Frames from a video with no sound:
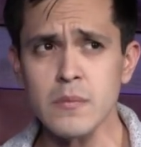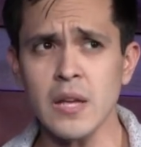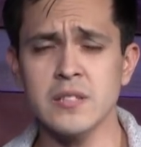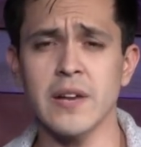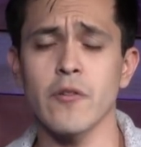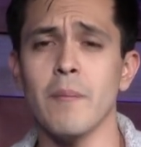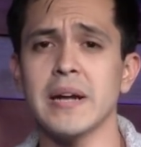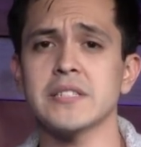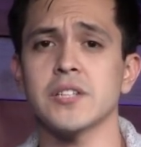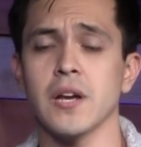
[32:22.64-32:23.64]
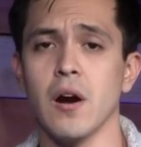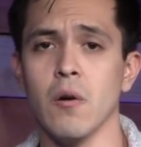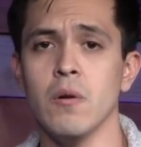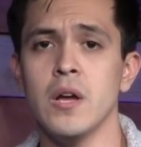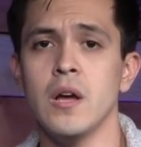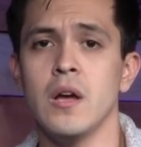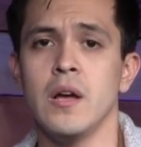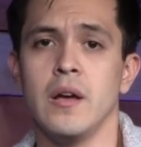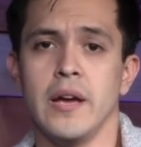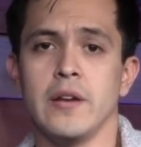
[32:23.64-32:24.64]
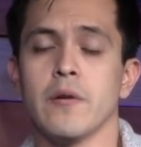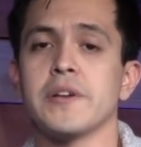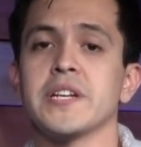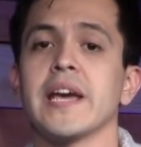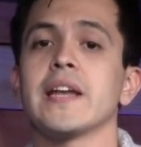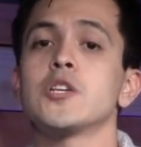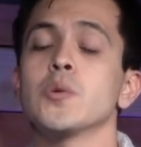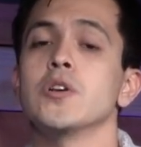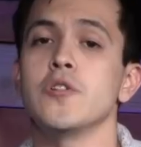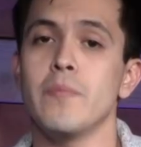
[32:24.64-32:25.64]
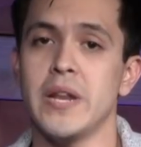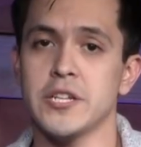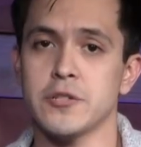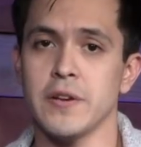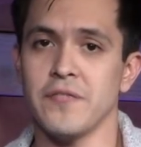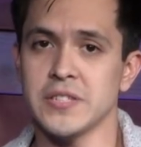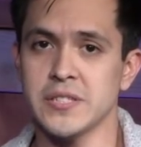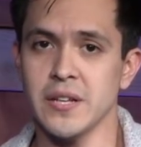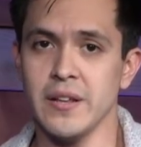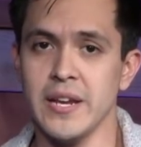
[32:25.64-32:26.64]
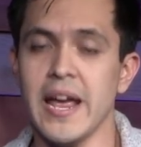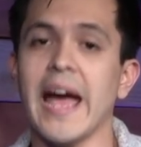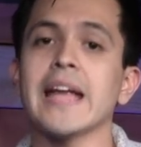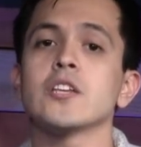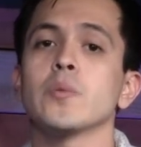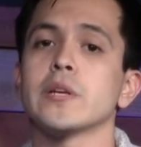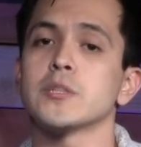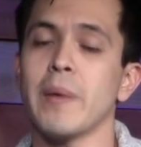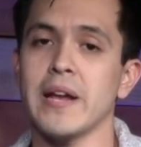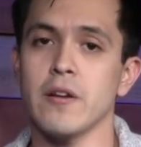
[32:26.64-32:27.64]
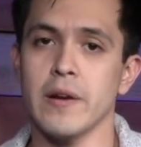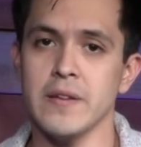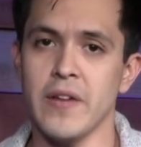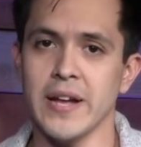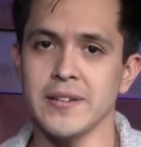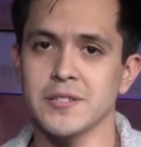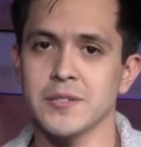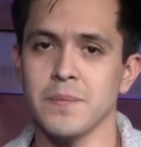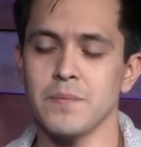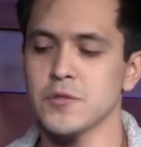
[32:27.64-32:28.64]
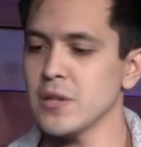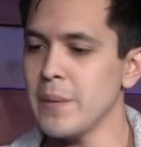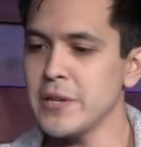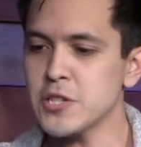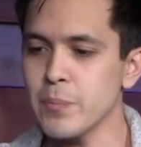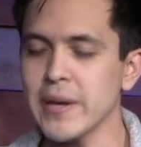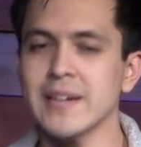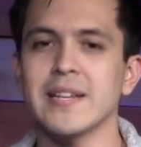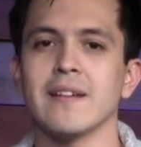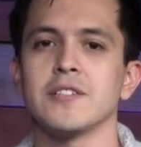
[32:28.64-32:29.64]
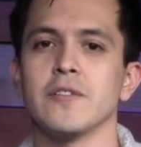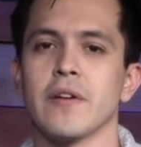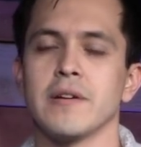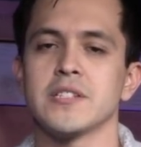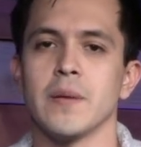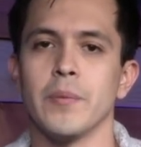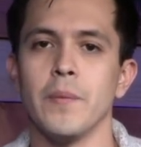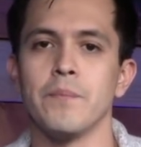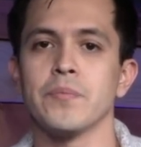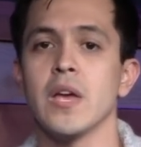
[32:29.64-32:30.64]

several months ago in order to get into a new ministry facility and to expand our events. So let me just break it down to you very simple.